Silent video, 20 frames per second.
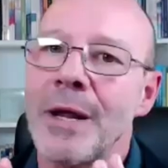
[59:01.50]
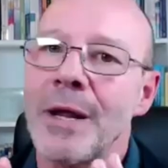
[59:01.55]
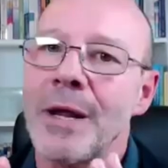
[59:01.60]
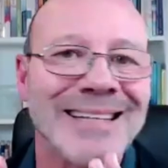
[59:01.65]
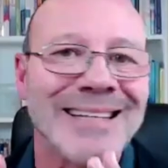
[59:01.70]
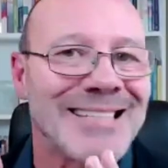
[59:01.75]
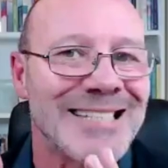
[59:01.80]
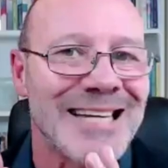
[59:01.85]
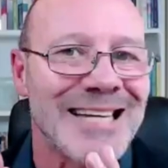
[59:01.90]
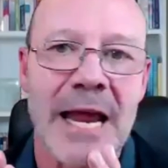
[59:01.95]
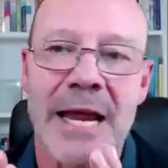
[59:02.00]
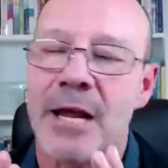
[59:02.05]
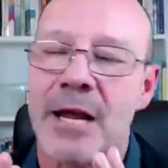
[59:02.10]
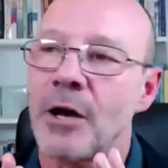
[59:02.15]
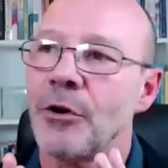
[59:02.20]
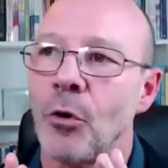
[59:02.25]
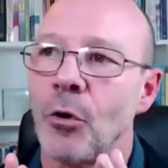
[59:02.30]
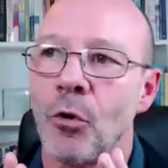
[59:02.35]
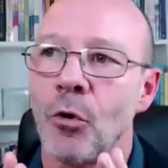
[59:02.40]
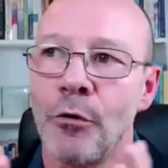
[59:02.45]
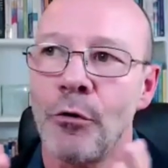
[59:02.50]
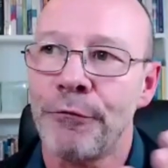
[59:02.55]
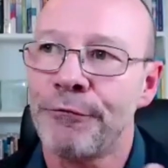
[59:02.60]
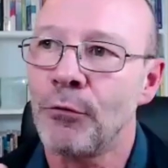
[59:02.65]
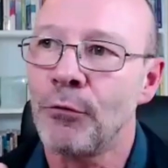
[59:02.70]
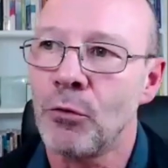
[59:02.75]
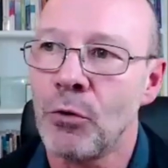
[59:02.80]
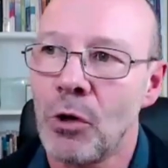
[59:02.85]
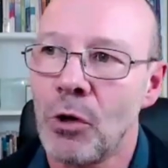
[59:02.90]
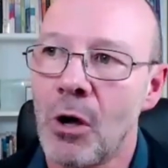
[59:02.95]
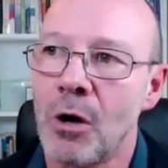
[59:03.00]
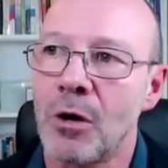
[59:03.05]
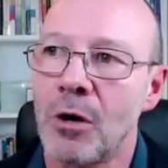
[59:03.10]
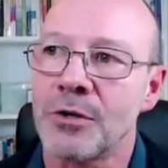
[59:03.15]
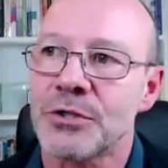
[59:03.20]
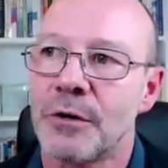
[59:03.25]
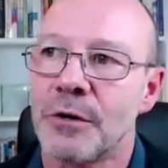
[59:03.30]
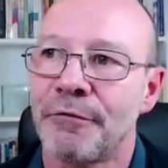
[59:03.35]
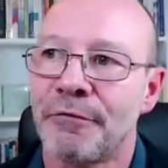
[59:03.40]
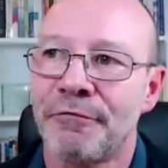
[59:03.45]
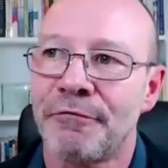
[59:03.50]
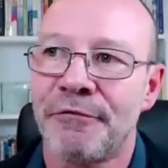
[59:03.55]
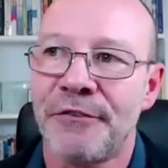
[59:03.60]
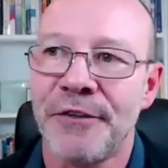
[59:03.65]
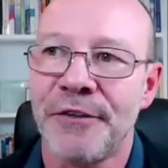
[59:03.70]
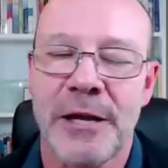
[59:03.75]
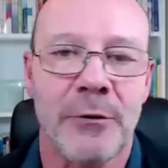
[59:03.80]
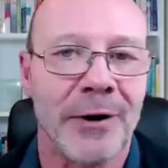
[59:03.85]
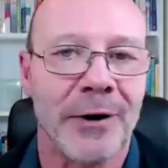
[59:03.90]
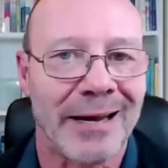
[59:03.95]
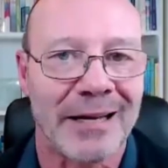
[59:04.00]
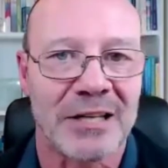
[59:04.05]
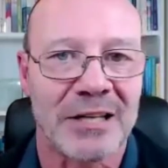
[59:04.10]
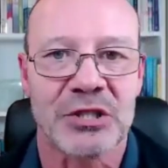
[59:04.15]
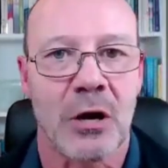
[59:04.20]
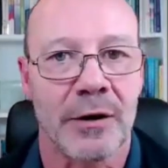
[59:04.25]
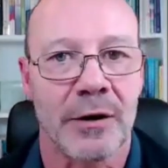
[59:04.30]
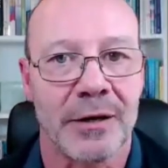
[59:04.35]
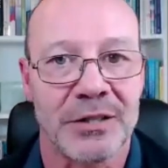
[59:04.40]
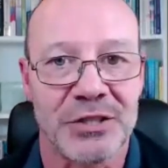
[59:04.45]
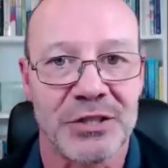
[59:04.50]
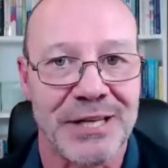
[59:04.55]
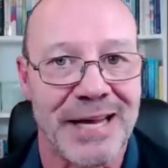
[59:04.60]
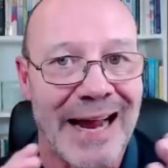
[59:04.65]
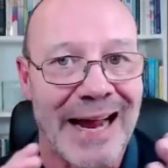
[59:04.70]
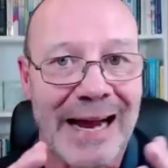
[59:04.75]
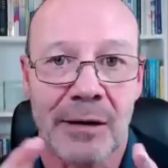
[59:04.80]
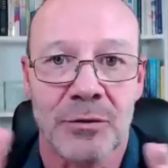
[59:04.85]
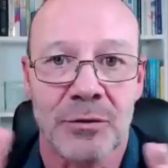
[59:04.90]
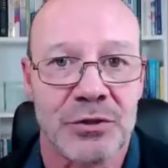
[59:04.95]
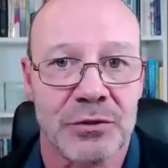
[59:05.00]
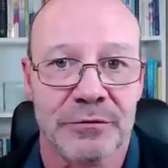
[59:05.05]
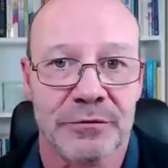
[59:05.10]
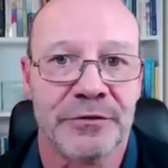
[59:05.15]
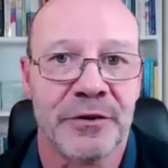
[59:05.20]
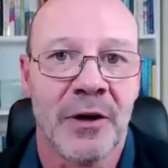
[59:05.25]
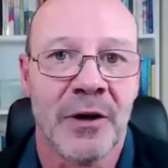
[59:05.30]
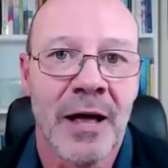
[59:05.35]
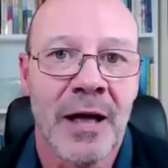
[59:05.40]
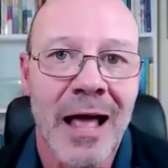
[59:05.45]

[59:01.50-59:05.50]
can take an awful lot of fear and anxiety out of